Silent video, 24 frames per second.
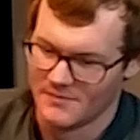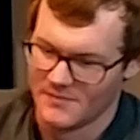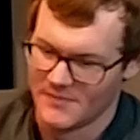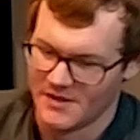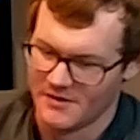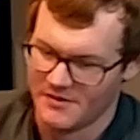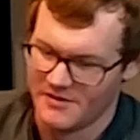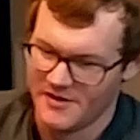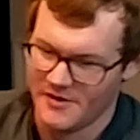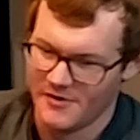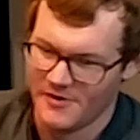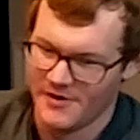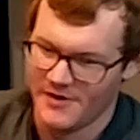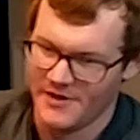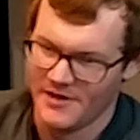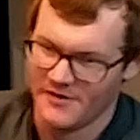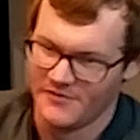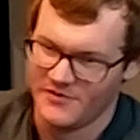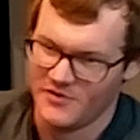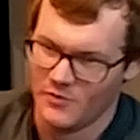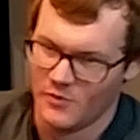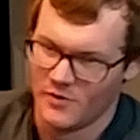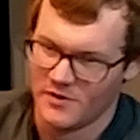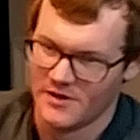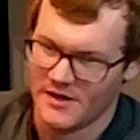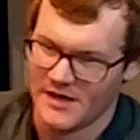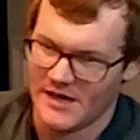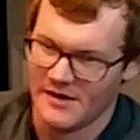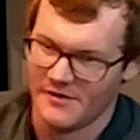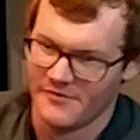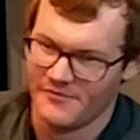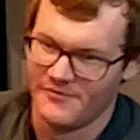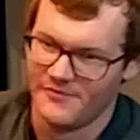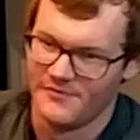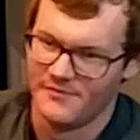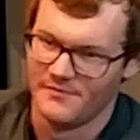in theory, if you want to
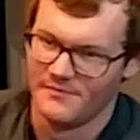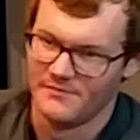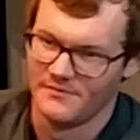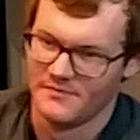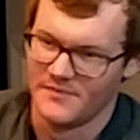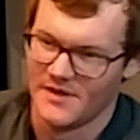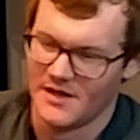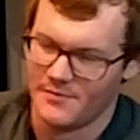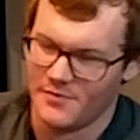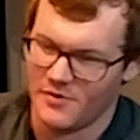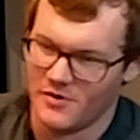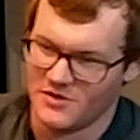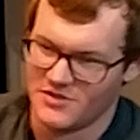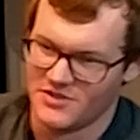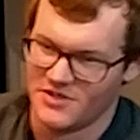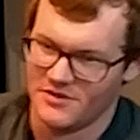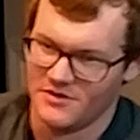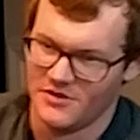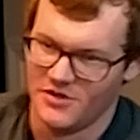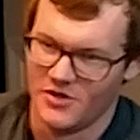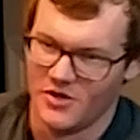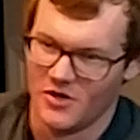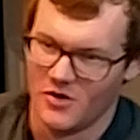have that person,